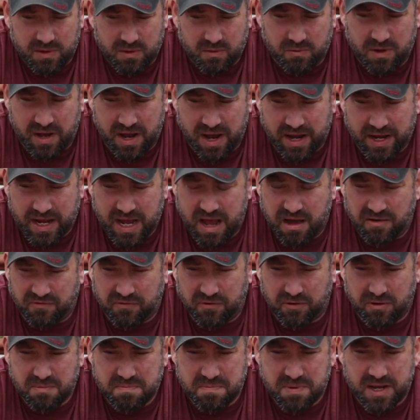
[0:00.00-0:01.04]
we'll hang out
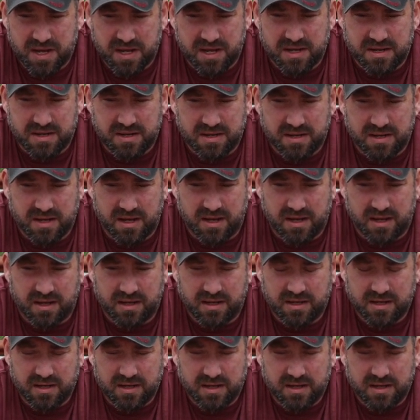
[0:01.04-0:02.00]
for a bit, and uh,